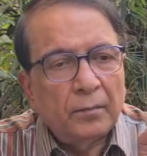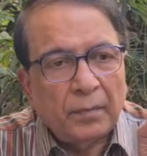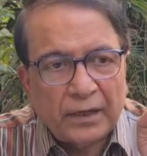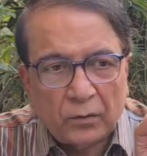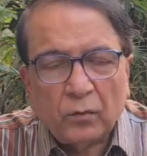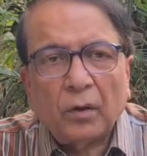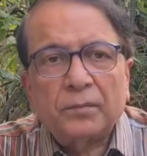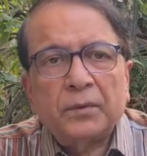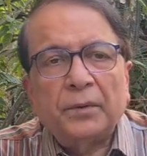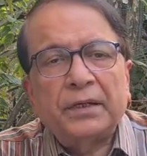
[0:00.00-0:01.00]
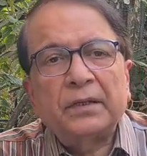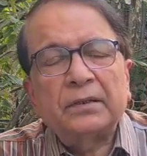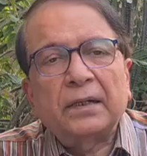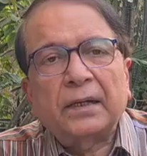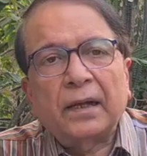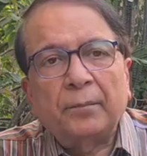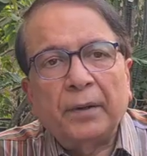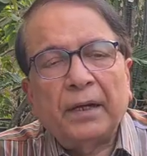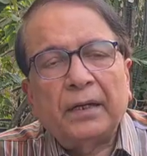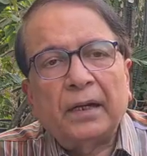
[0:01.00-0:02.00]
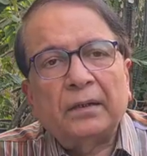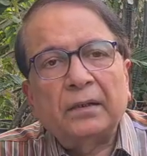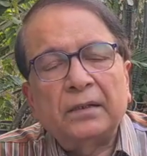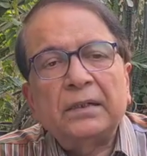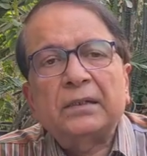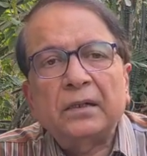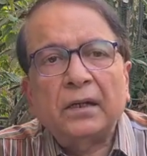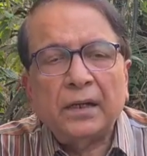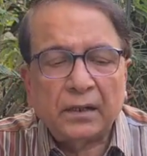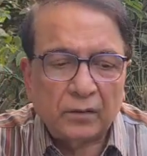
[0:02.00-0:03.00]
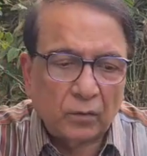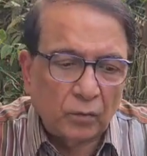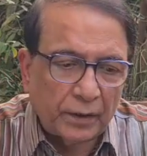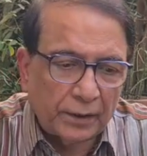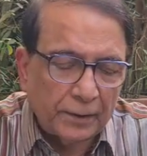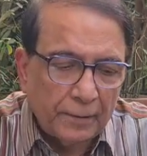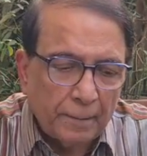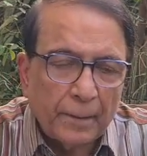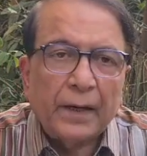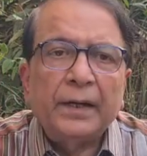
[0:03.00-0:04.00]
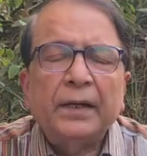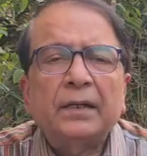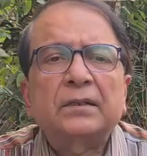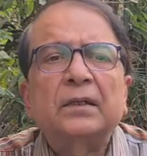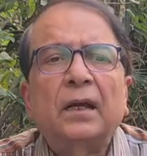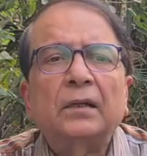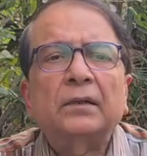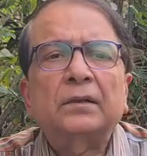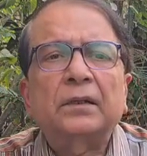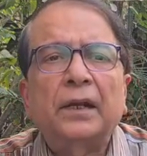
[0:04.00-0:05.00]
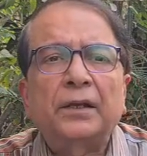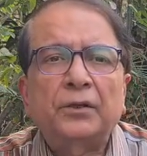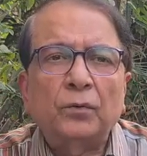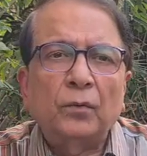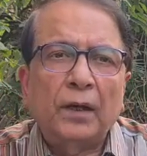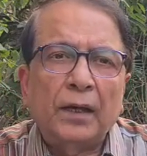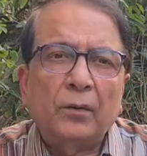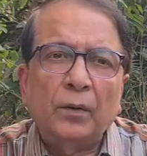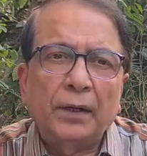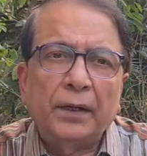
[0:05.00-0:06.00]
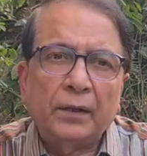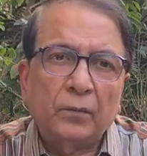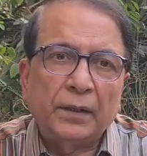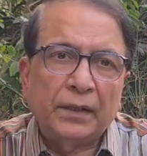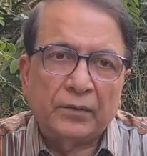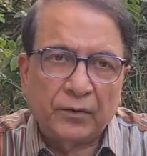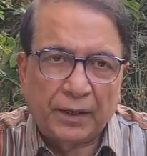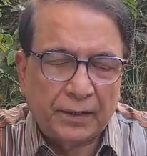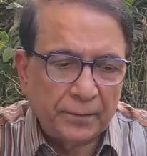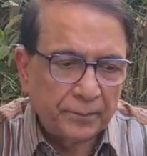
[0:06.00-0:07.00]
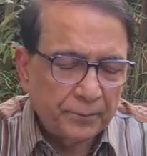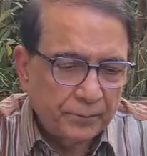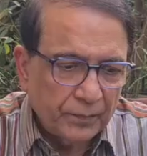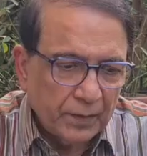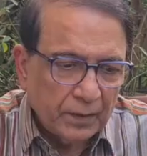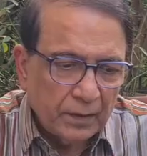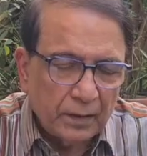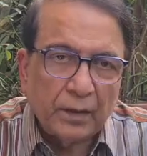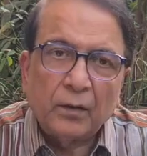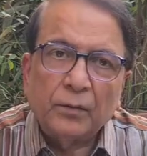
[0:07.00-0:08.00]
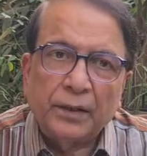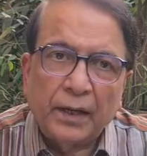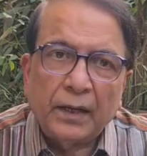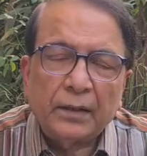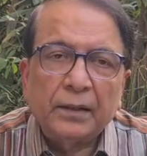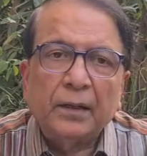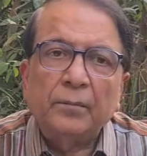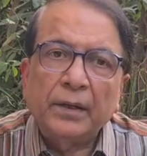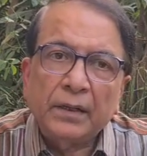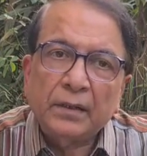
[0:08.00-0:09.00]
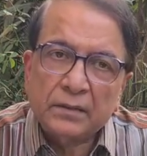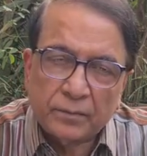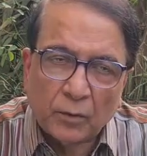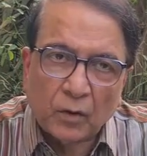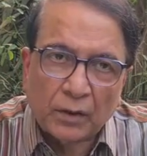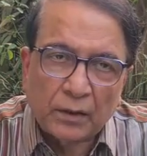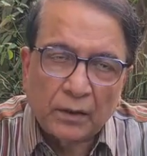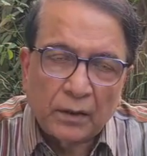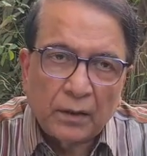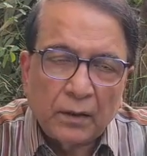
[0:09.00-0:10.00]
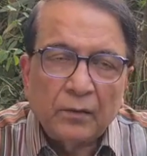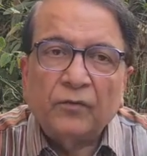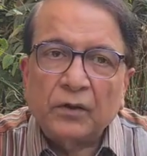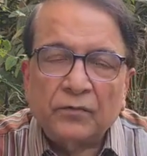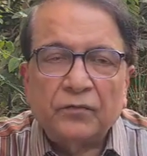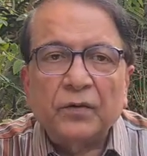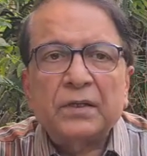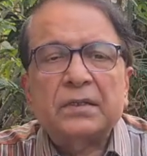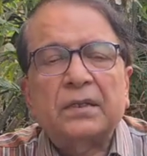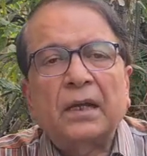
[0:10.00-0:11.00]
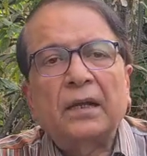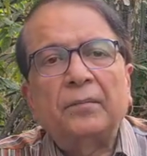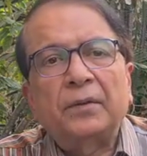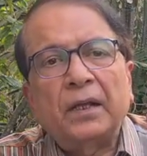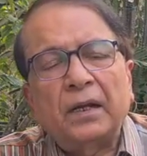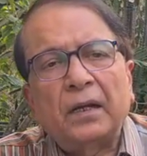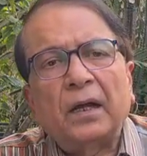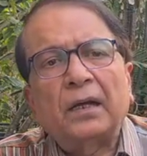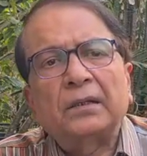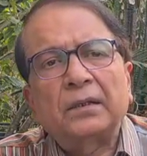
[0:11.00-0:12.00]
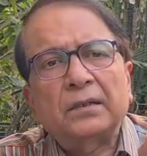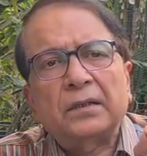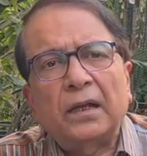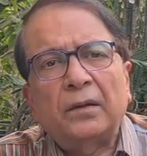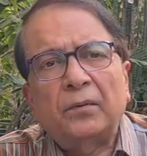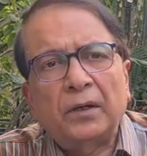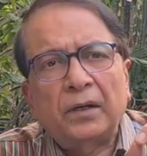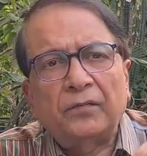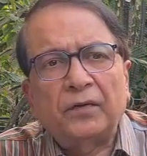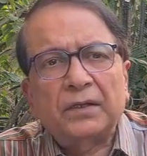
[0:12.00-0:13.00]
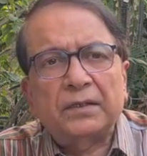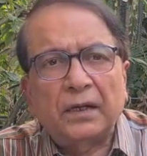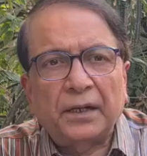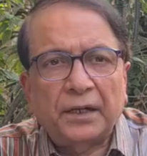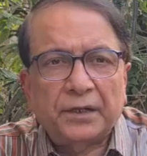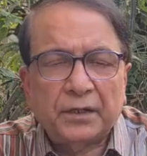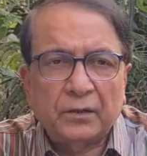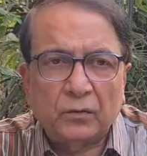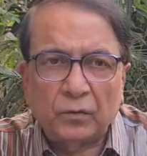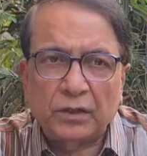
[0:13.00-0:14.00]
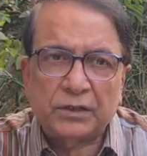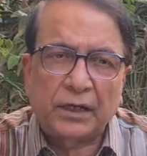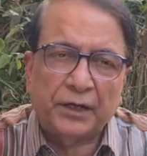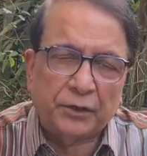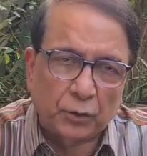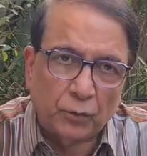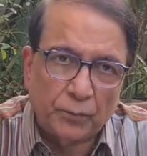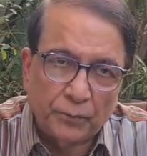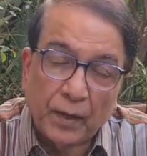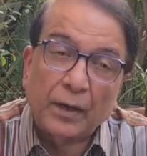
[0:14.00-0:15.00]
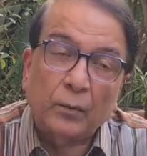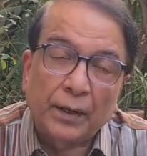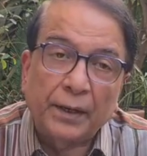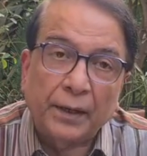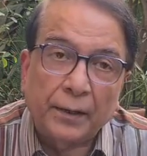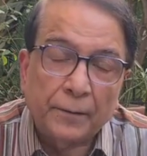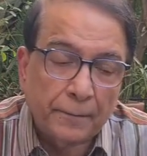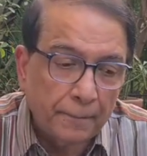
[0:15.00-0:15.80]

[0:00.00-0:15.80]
my two observations that I made at the recently concluded India's largest air show, Aero India 23. Now there the Americans brought for the first time their largest ever defense delegation to this air show, Aero India.